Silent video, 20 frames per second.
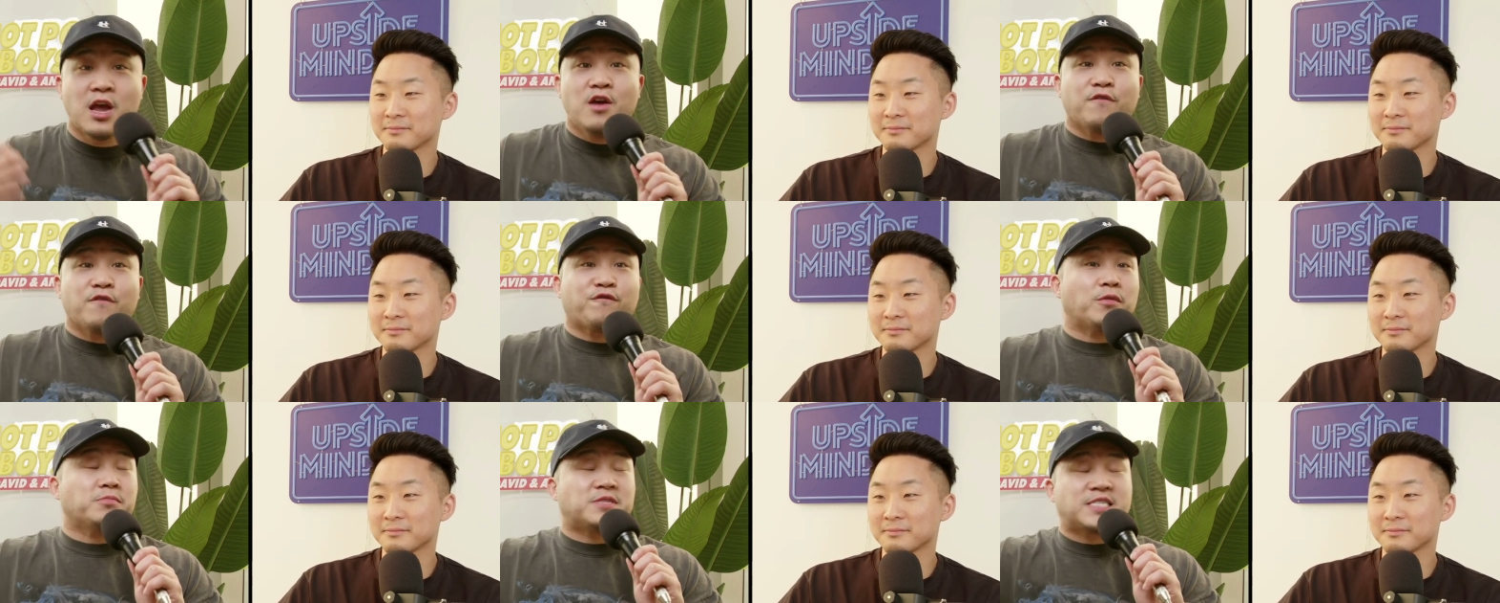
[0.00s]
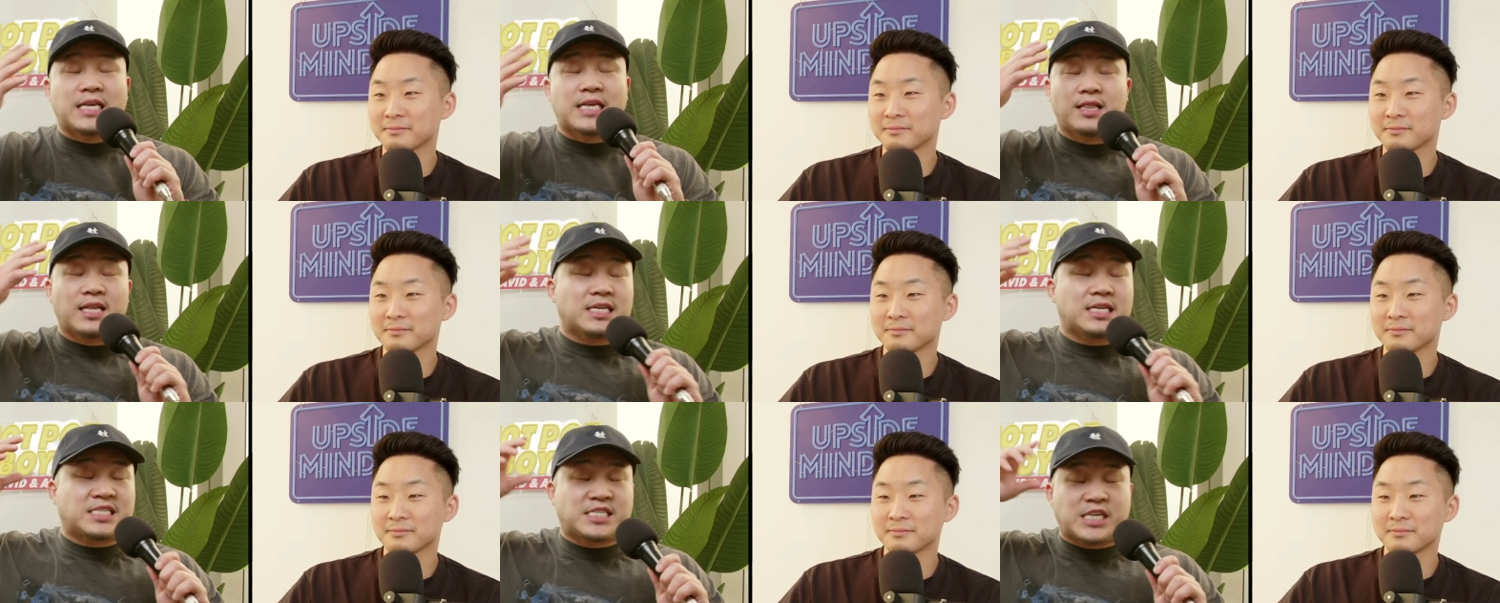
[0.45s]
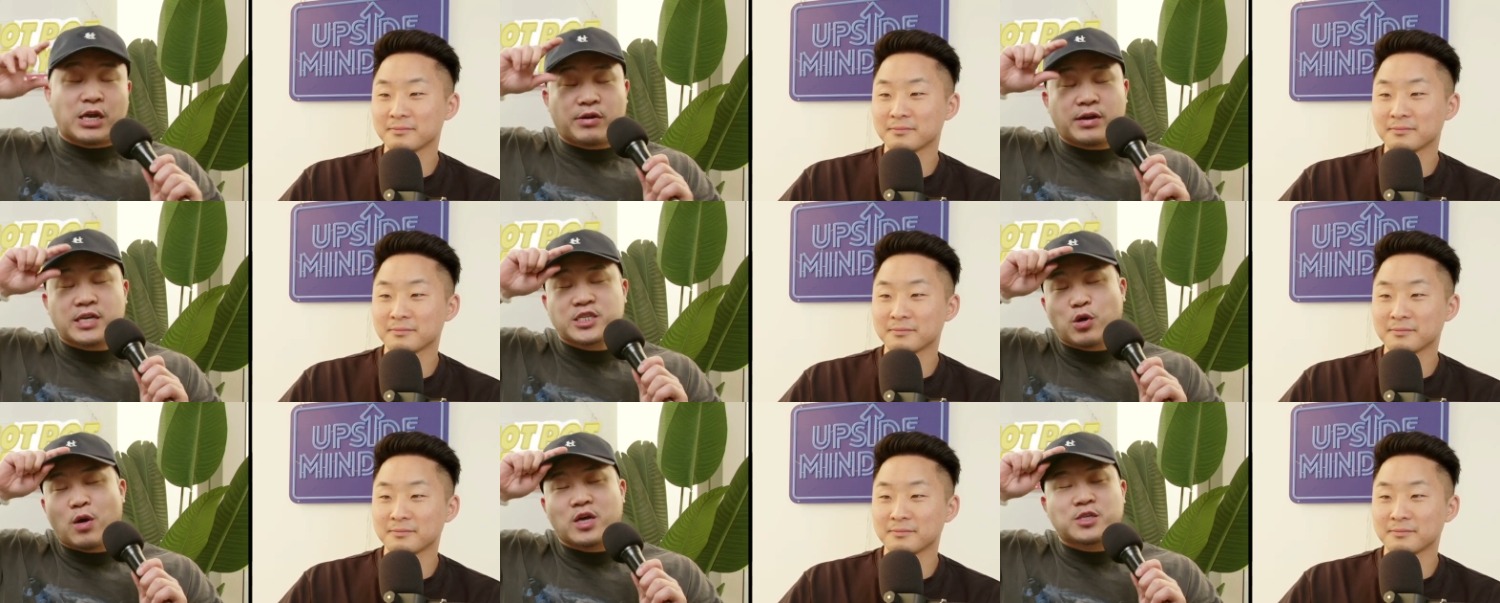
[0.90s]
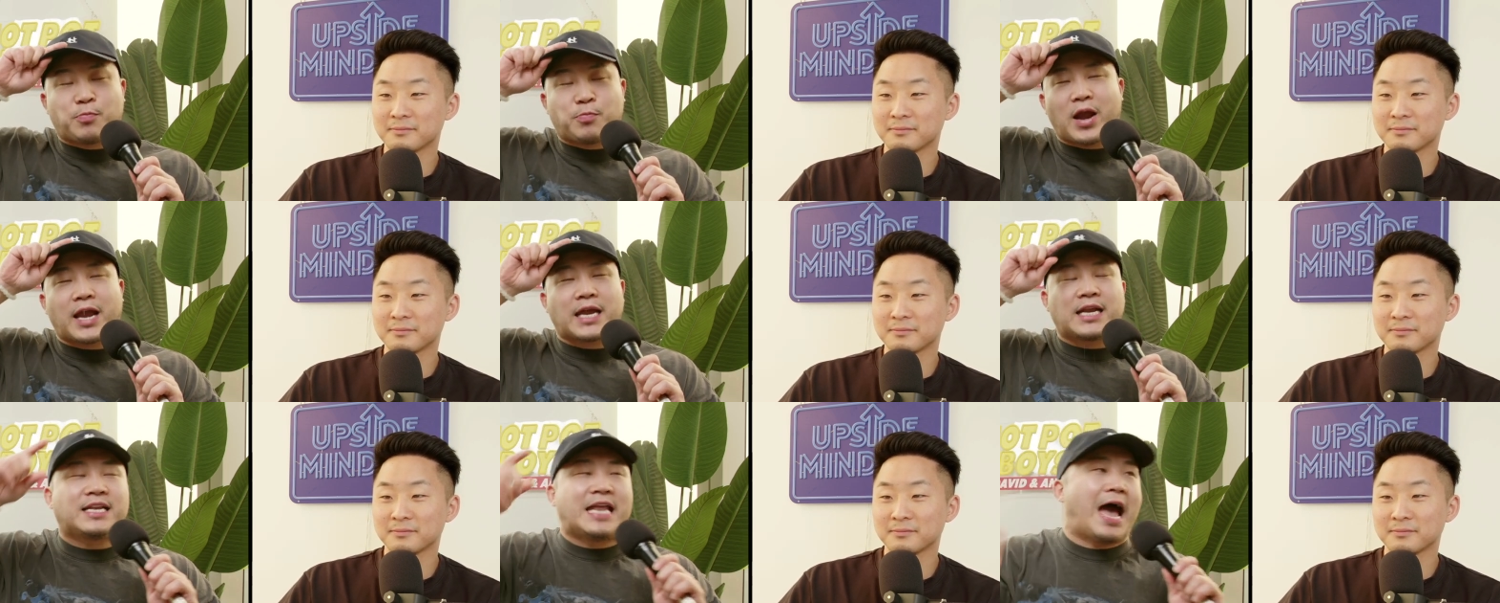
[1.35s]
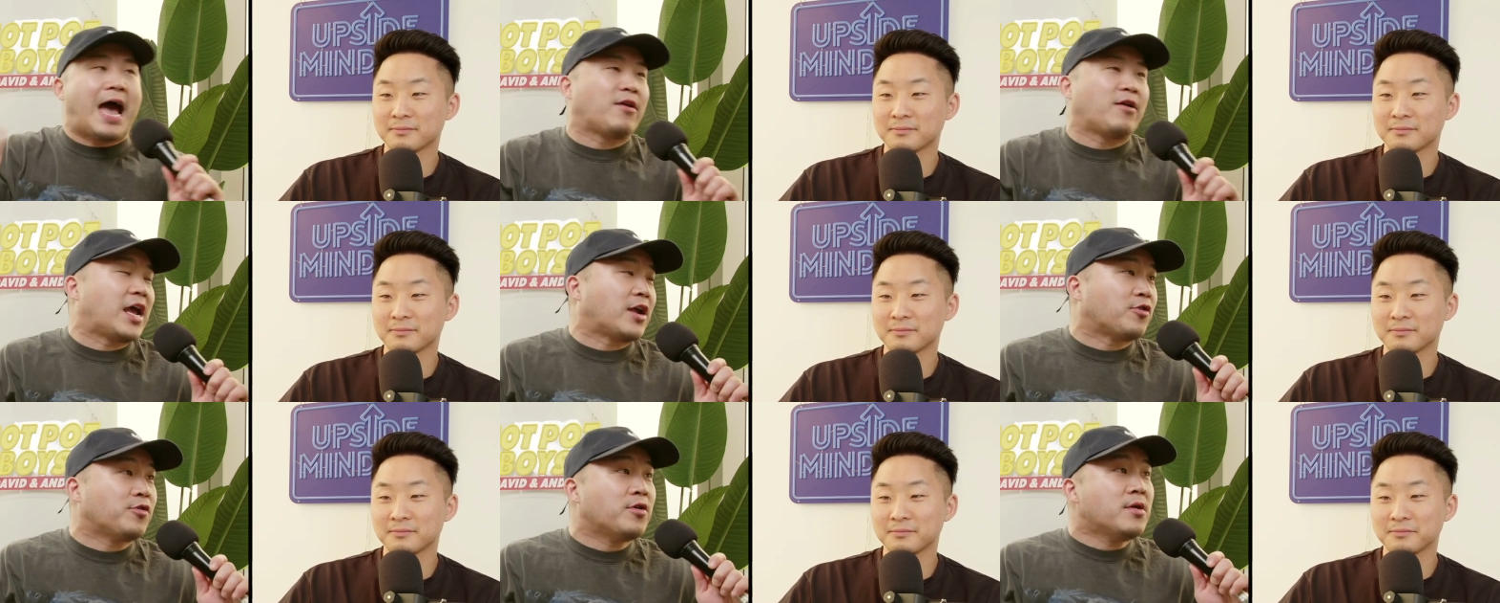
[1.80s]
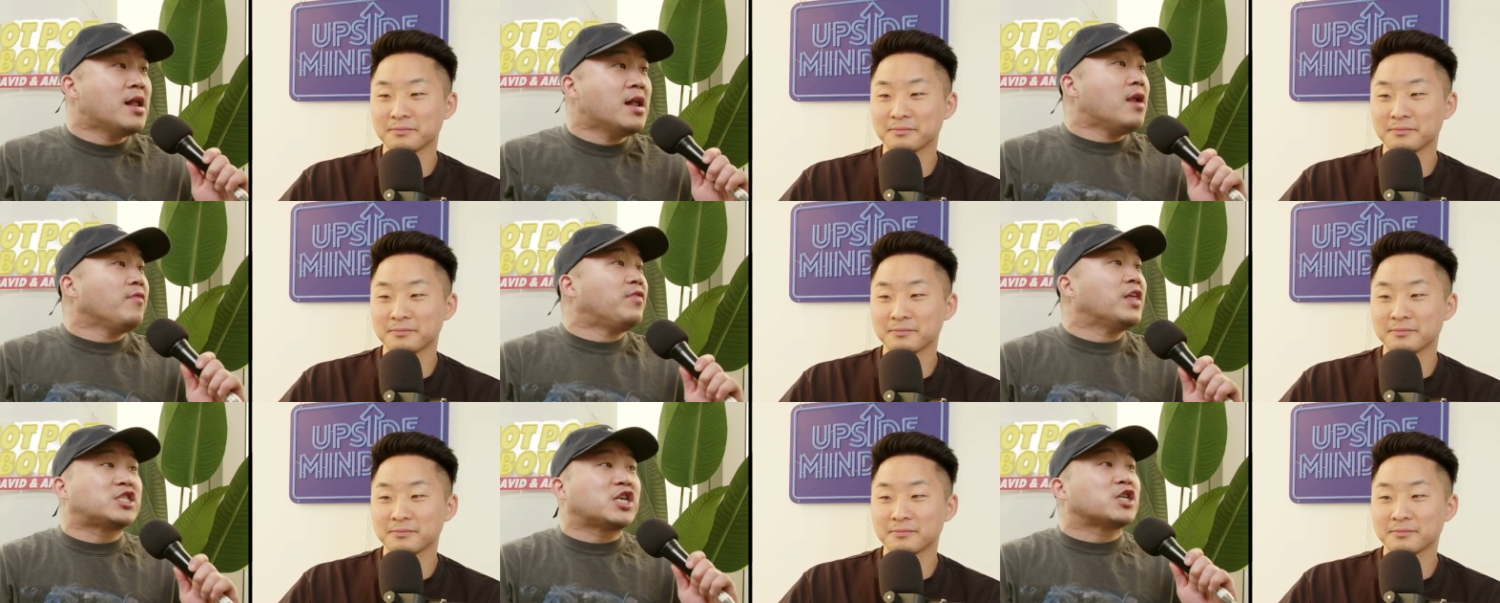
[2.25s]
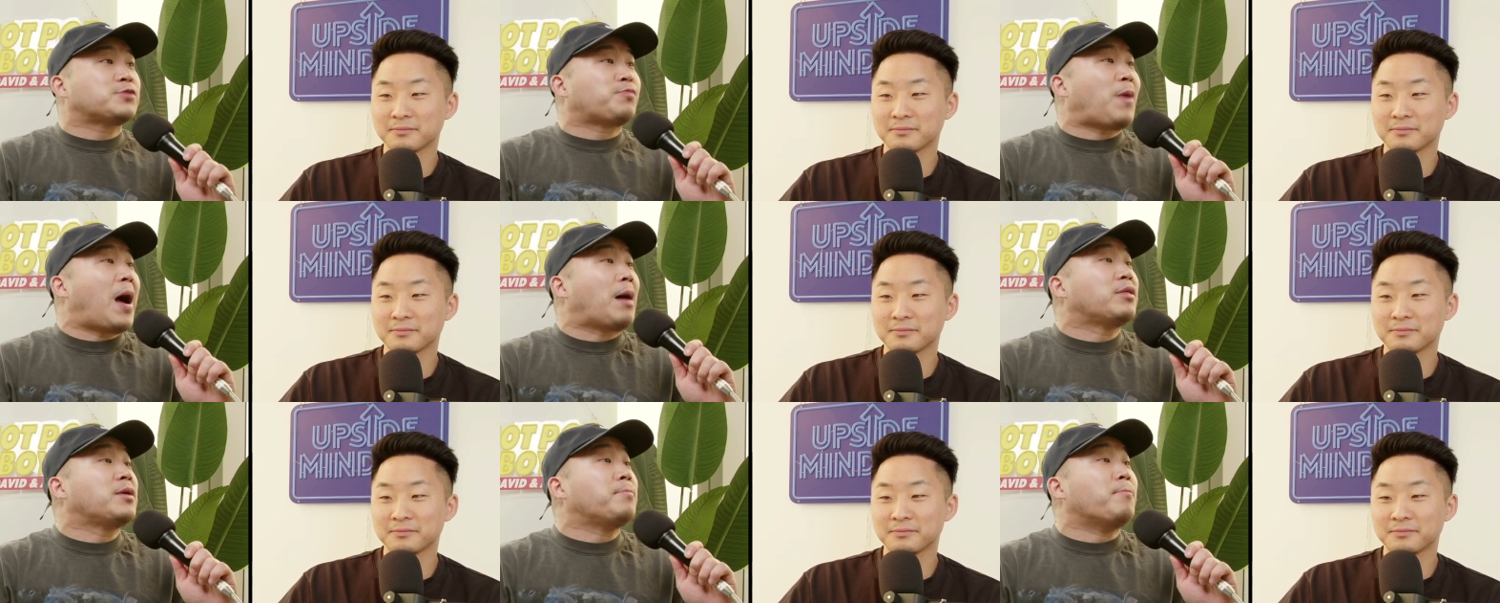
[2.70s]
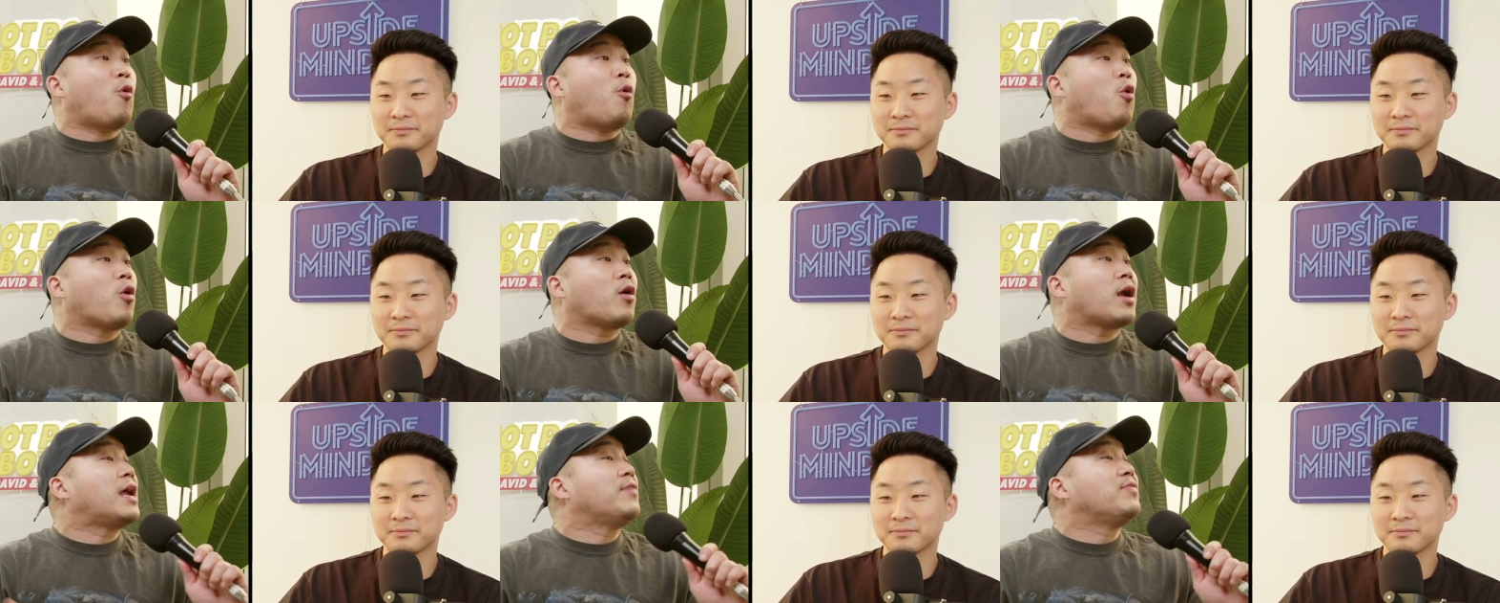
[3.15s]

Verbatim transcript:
Speaker 1: From silly to serious, always breaking it down, Andrew. This is probably more in the